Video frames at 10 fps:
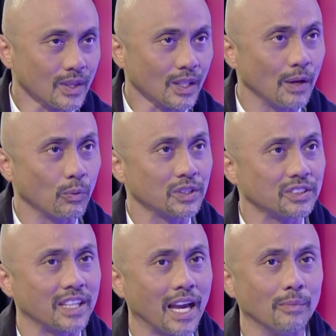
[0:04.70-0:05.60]
I
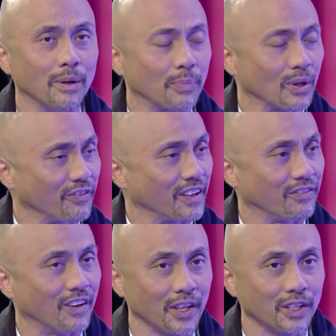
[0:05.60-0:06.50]
wouldn't say I'm a perfect
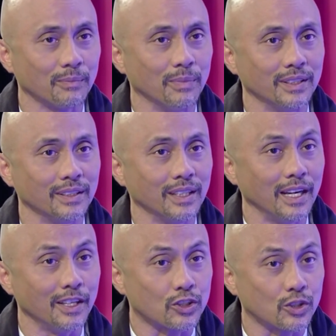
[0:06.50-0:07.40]
father, but
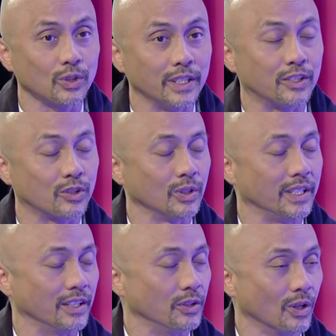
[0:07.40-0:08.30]
I truly,
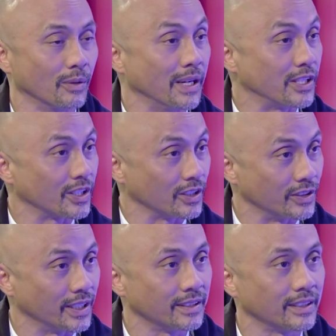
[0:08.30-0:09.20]
truly adore my
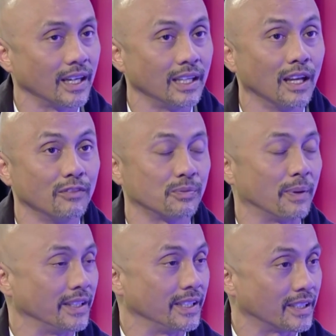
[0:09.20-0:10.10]
children. I love
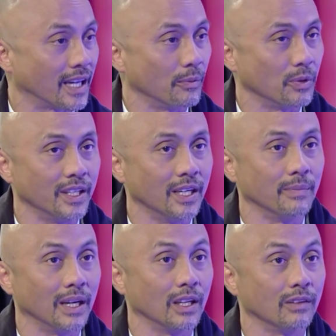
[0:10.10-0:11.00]
spending time with them.
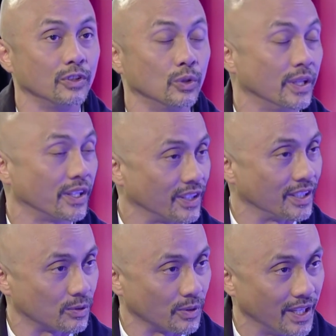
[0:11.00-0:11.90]
I love doing
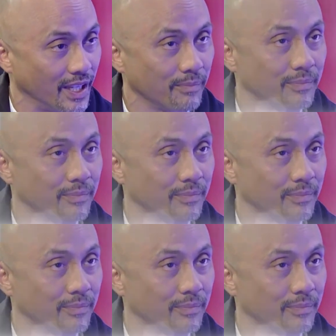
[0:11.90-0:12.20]
things with them.